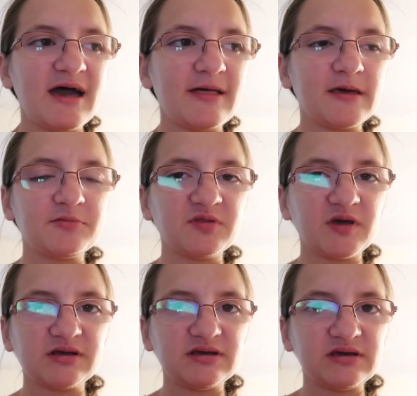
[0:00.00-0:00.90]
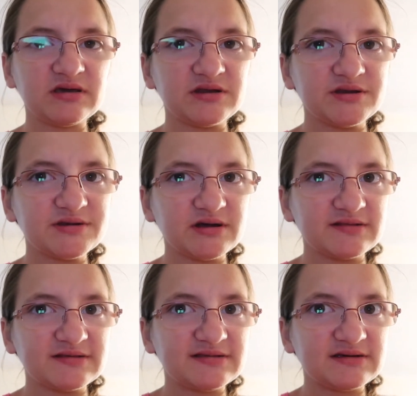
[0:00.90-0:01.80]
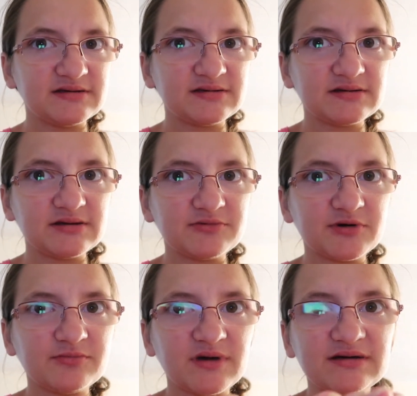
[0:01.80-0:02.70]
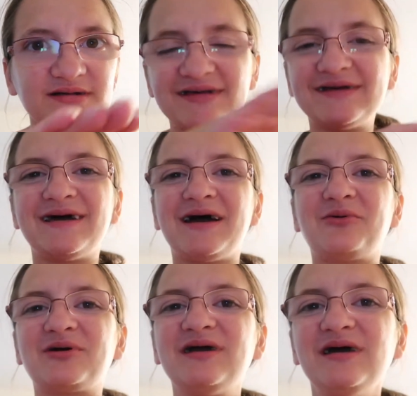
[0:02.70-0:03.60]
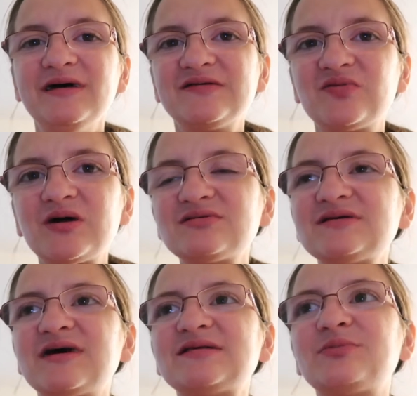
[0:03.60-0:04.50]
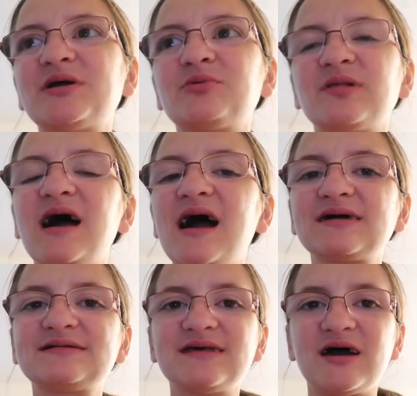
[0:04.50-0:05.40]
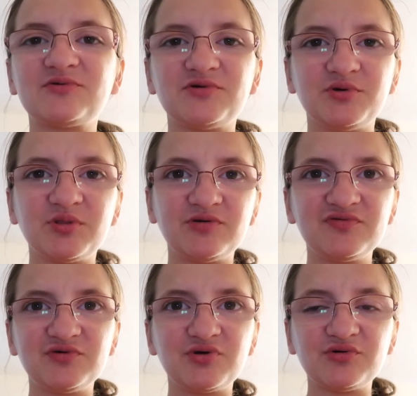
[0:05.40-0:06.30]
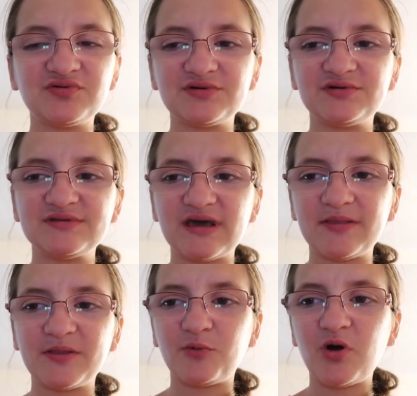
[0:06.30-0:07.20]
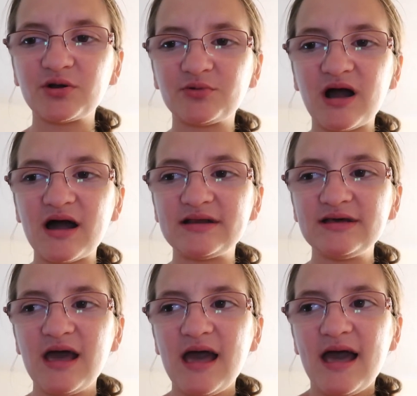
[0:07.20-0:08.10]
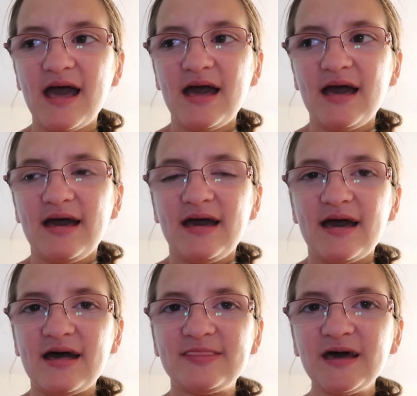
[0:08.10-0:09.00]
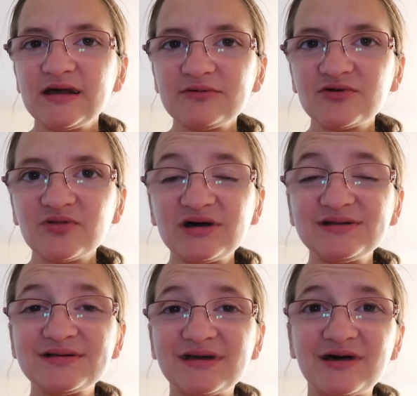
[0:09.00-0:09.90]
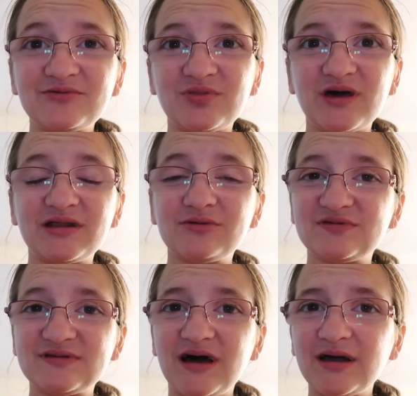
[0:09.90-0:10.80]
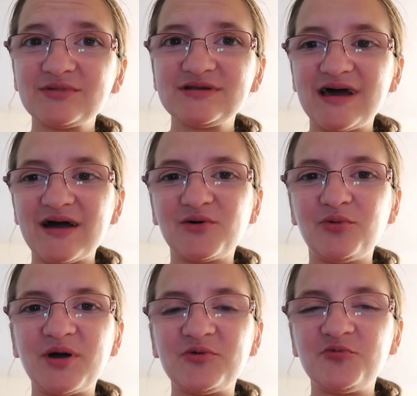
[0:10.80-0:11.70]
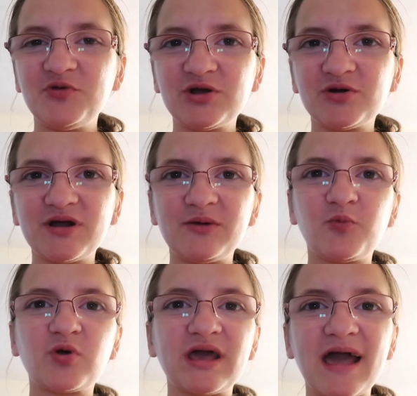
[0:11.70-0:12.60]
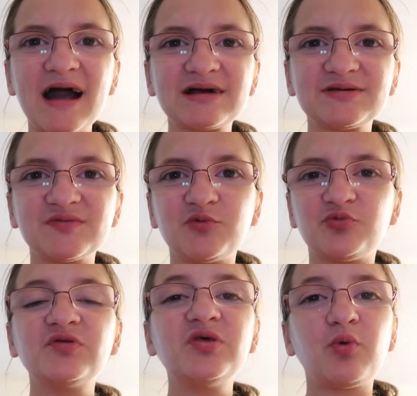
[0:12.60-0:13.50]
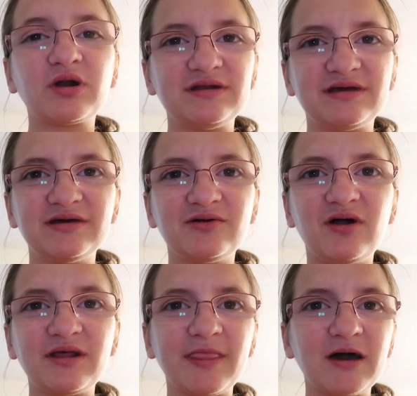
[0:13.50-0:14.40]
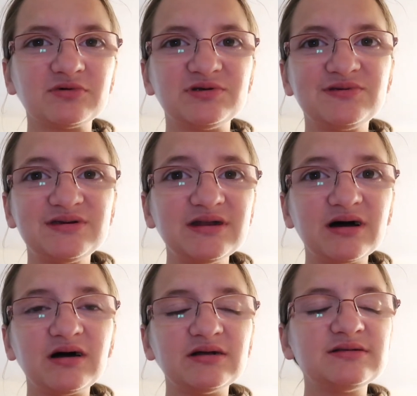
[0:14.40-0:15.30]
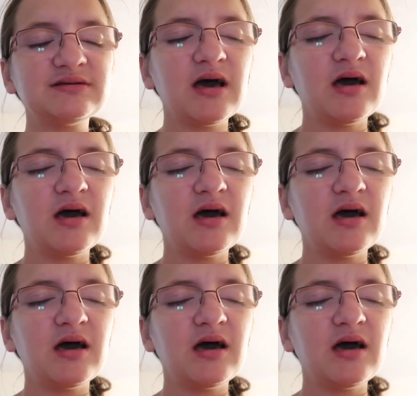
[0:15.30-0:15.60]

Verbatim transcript: And then we like inch out of the station at one mile an hour. So that was a nice way to relax after doing those two coasters and the water ride. And then after lunch and after that, it was time to tackle my fear and what I actually really wanted to get on, and that was Cheetah Hunt.